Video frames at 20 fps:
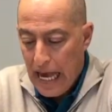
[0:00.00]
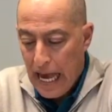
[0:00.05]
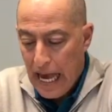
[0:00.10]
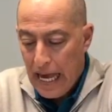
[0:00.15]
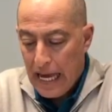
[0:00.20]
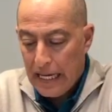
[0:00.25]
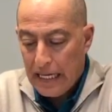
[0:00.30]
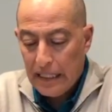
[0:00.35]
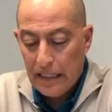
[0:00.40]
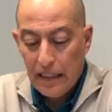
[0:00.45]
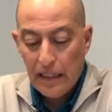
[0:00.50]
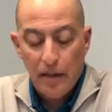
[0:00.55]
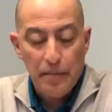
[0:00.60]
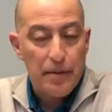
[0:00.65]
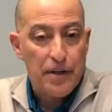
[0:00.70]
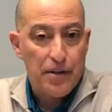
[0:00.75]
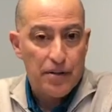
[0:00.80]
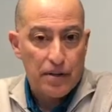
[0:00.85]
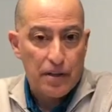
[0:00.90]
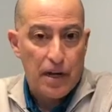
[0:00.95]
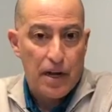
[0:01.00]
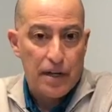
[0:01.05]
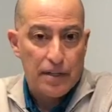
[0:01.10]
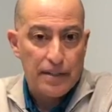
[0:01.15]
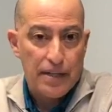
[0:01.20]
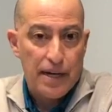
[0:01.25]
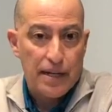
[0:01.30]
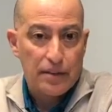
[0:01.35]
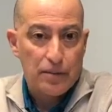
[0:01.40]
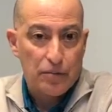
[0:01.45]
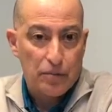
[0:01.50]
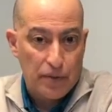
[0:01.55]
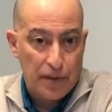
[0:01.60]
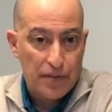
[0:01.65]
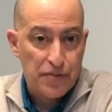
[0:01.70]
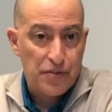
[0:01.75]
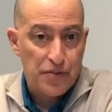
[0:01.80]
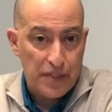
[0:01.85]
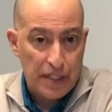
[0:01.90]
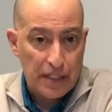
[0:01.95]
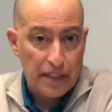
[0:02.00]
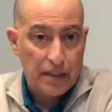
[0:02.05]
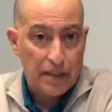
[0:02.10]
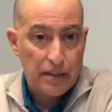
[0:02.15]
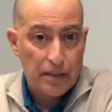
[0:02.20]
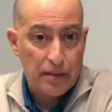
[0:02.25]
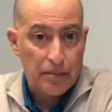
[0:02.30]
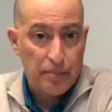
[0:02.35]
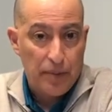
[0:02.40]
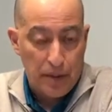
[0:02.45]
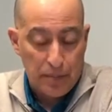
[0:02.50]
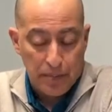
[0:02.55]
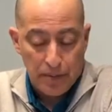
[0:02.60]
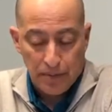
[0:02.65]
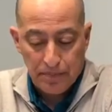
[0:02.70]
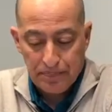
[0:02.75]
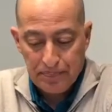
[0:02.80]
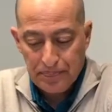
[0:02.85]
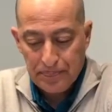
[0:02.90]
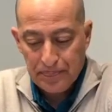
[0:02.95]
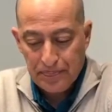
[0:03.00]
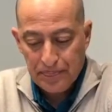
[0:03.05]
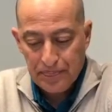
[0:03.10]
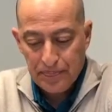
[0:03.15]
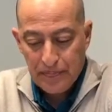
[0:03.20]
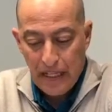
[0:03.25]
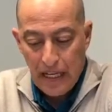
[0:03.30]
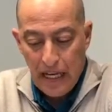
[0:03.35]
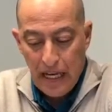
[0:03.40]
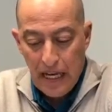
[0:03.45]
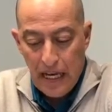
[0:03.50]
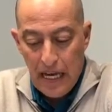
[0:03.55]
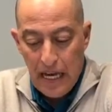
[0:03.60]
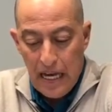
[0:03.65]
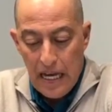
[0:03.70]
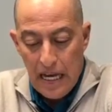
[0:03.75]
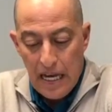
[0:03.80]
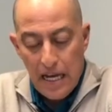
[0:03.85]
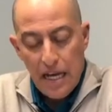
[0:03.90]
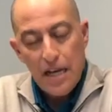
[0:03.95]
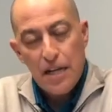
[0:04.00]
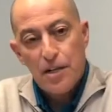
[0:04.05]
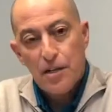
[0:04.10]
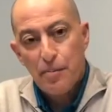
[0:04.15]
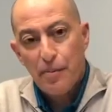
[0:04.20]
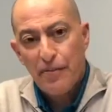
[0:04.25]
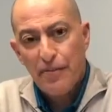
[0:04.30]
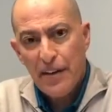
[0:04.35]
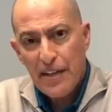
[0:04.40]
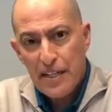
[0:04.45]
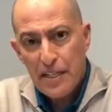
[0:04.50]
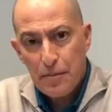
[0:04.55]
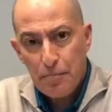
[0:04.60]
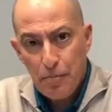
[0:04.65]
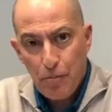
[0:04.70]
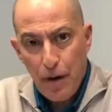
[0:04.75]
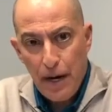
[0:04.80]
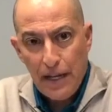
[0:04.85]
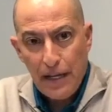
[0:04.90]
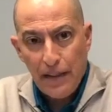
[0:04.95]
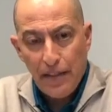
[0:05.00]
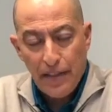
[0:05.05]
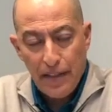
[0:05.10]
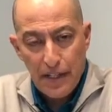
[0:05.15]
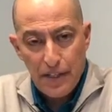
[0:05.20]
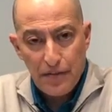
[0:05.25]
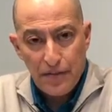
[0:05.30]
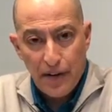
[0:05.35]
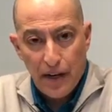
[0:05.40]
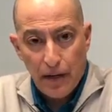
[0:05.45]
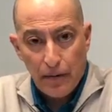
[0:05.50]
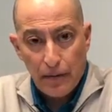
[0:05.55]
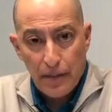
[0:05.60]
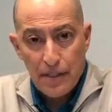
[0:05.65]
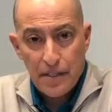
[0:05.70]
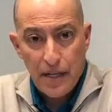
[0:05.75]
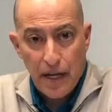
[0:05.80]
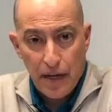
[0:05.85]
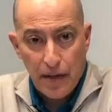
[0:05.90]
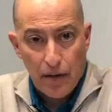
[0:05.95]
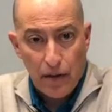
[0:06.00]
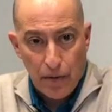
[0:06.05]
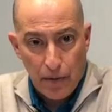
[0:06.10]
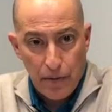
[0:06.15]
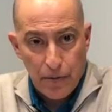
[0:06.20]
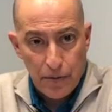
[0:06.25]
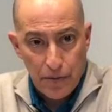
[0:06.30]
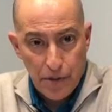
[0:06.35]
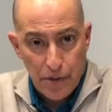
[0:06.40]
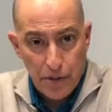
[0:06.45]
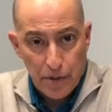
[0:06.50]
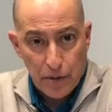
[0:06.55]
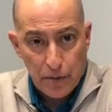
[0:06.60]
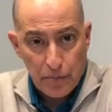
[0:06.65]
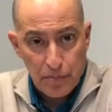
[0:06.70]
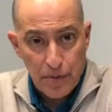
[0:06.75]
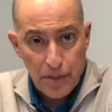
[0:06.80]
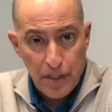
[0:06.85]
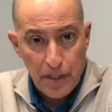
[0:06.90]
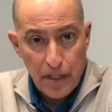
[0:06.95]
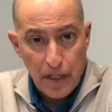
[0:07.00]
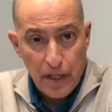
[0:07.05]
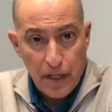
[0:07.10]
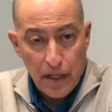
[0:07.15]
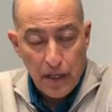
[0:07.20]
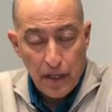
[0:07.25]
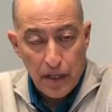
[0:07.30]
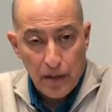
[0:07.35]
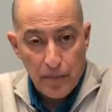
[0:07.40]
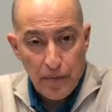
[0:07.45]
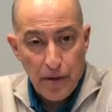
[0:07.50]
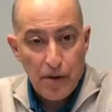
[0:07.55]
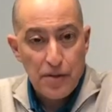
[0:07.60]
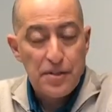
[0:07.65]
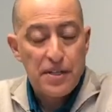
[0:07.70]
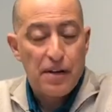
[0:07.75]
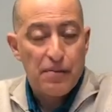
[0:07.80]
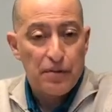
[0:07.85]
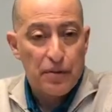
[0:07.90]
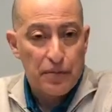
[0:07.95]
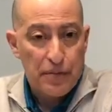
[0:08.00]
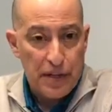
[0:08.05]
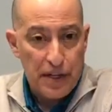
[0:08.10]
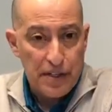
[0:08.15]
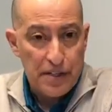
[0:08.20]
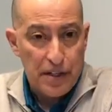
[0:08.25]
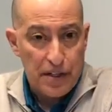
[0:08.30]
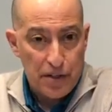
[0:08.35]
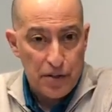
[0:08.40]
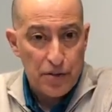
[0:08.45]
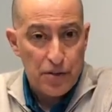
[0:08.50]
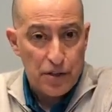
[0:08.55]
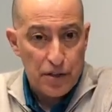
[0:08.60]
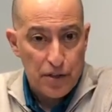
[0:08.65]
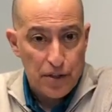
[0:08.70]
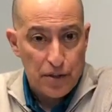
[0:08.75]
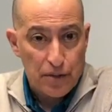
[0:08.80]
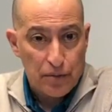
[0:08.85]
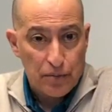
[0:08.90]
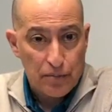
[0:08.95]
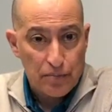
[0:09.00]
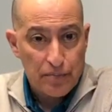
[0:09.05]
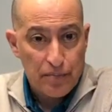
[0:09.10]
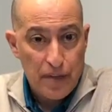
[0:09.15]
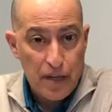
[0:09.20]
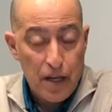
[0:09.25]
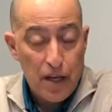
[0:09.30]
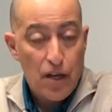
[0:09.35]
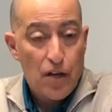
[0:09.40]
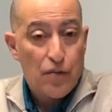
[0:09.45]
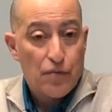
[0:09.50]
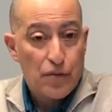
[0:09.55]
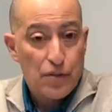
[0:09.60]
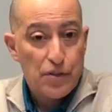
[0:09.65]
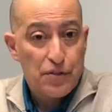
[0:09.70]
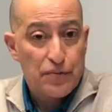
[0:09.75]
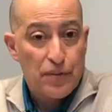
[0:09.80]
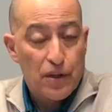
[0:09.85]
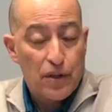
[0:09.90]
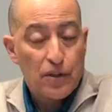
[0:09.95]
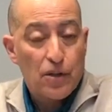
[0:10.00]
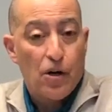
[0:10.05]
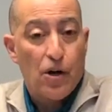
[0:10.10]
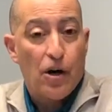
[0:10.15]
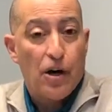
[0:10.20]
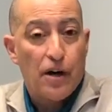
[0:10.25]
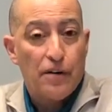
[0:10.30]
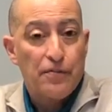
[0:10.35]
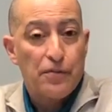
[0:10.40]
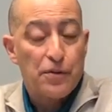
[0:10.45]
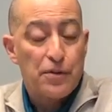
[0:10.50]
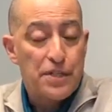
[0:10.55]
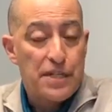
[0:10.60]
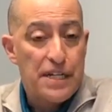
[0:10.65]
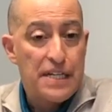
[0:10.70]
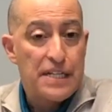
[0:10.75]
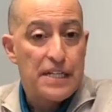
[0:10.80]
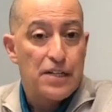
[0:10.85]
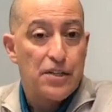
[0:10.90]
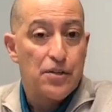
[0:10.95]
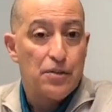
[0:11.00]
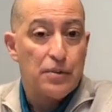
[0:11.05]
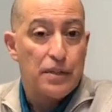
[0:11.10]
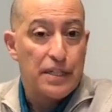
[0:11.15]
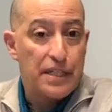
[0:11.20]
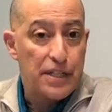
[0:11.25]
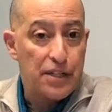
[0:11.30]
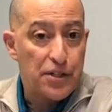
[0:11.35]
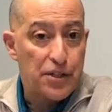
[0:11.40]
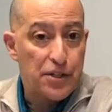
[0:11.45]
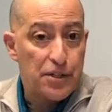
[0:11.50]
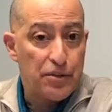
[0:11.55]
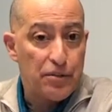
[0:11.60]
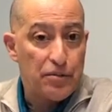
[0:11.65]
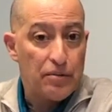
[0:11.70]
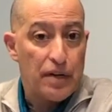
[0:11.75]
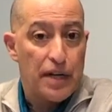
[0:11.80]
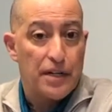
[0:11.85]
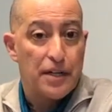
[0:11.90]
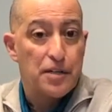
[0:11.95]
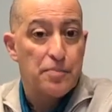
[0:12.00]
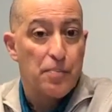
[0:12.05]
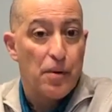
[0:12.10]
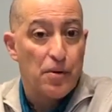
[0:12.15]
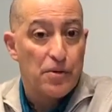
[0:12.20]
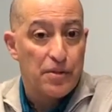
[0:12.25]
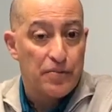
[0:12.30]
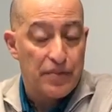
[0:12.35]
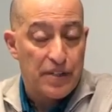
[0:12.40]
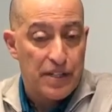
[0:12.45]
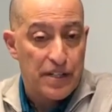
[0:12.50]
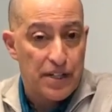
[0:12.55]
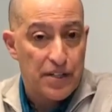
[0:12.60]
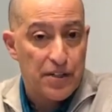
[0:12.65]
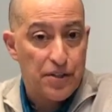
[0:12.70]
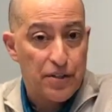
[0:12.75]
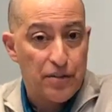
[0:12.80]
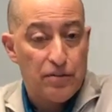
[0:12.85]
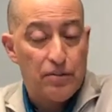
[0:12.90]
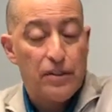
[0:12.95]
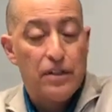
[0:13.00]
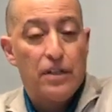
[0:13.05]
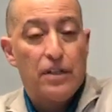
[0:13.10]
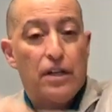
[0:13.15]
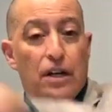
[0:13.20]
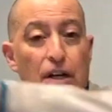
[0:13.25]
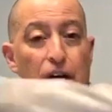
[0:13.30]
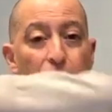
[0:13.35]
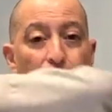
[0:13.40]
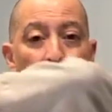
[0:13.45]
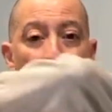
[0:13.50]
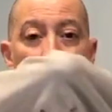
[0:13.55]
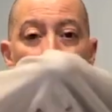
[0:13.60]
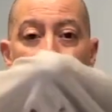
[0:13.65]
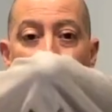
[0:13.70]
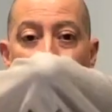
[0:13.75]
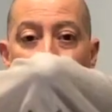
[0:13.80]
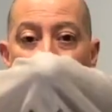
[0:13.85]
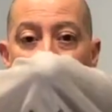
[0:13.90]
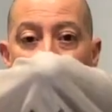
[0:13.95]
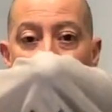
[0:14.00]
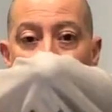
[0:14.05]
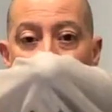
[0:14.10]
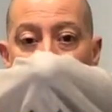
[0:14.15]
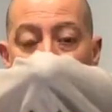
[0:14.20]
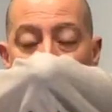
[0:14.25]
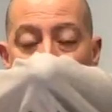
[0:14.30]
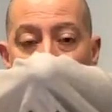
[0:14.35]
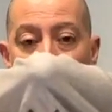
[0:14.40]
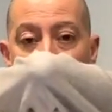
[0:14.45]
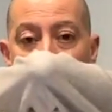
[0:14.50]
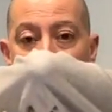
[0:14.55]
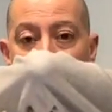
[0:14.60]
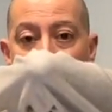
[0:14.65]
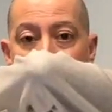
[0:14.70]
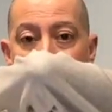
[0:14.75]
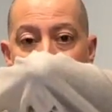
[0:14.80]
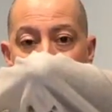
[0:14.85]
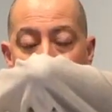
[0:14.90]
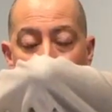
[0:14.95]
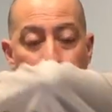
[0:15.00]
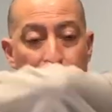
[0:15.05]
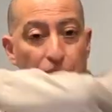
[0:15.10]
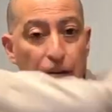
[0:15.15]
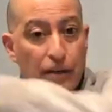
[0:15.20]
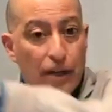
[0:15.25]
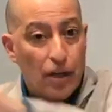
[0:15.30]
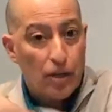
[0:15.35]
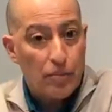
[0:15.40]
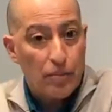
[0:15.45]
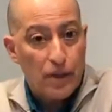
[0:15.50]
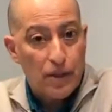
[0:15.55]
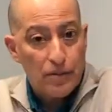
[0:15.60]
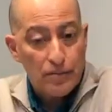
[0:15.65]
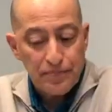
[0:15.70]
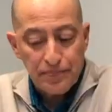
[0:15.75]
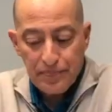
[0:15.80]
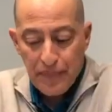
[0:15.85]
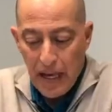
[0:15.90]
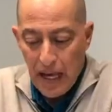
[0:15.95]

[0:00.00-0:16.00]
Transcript: and limit your contact with sick people. To prevent spreading this virus and other germs, there are several things that you should do. First of all, cough or sneeze into a tissue and dispose of the tissue. Cough into your elbow,